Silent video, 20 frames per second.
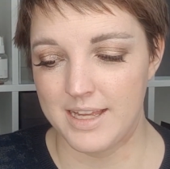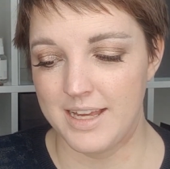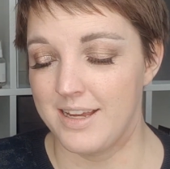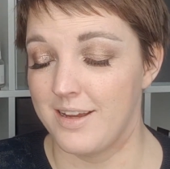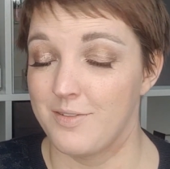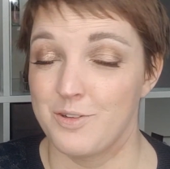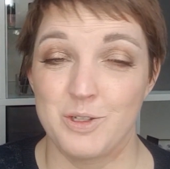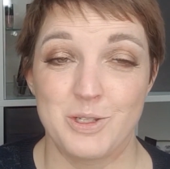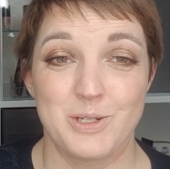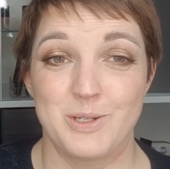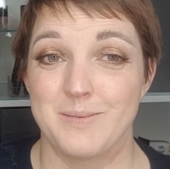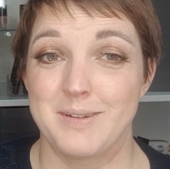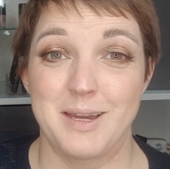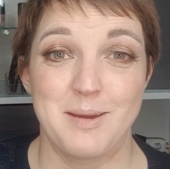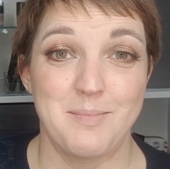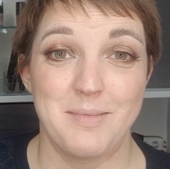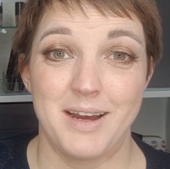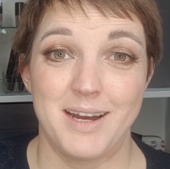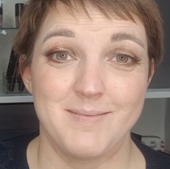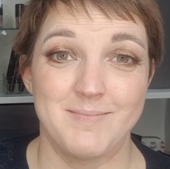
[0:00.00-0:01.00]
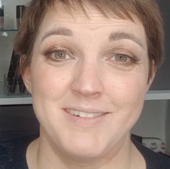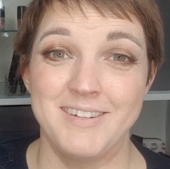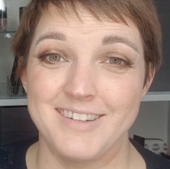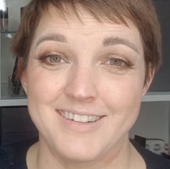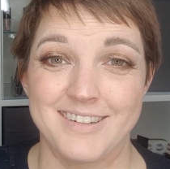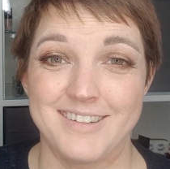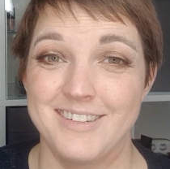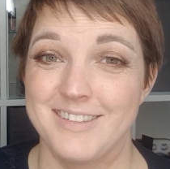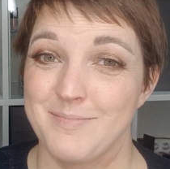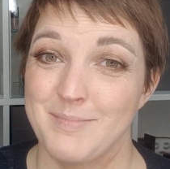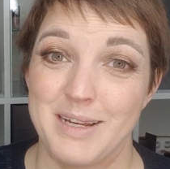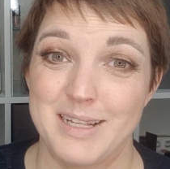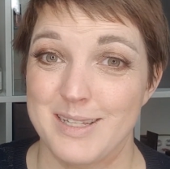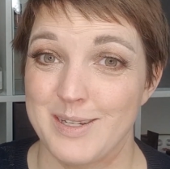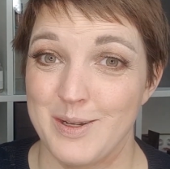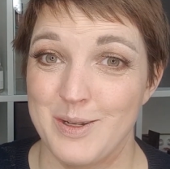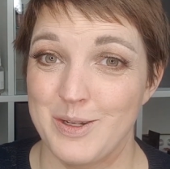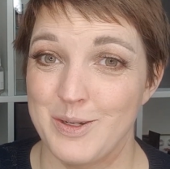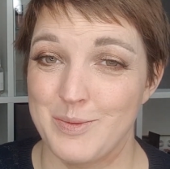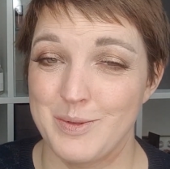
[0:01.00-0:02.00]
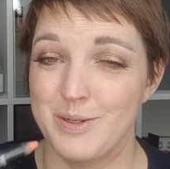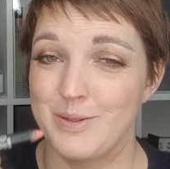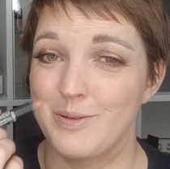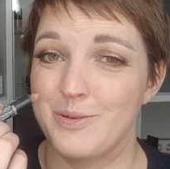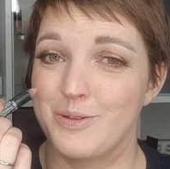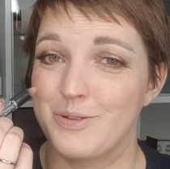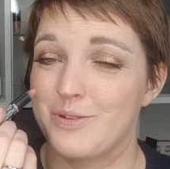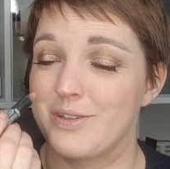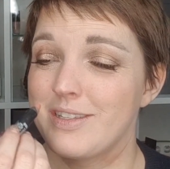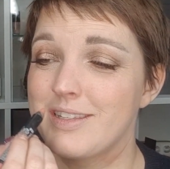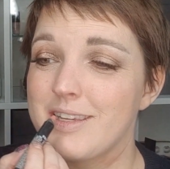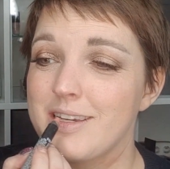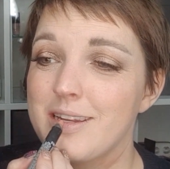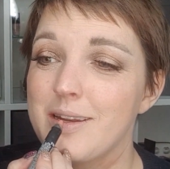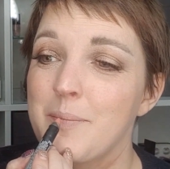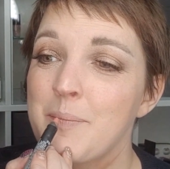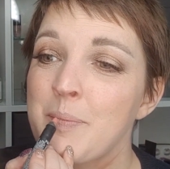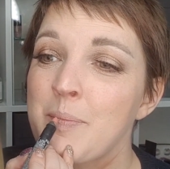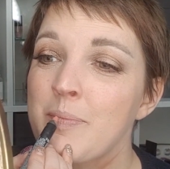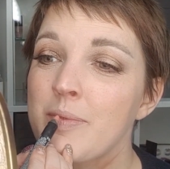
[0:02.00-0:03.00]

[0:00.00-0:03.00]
I've got to stop getting matte because matte's no good when you've got dry skin.